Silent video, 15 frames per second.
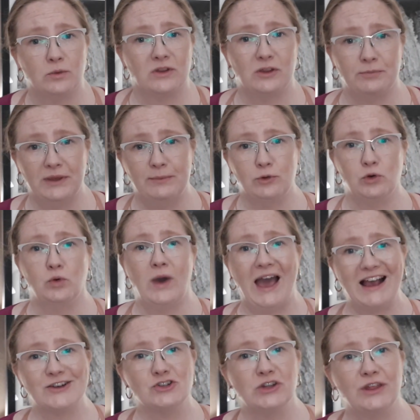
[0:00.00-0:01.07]
were the people who
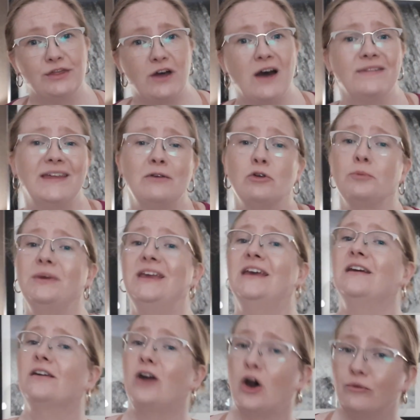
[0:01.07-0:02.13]
actually thought they were
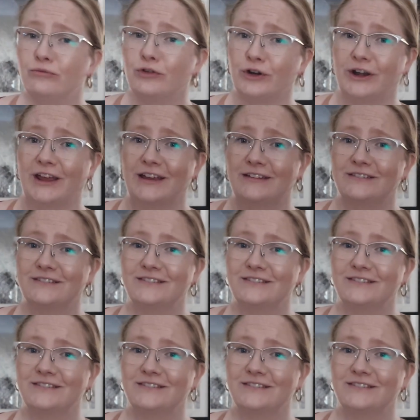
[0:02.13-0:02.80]
being comforting.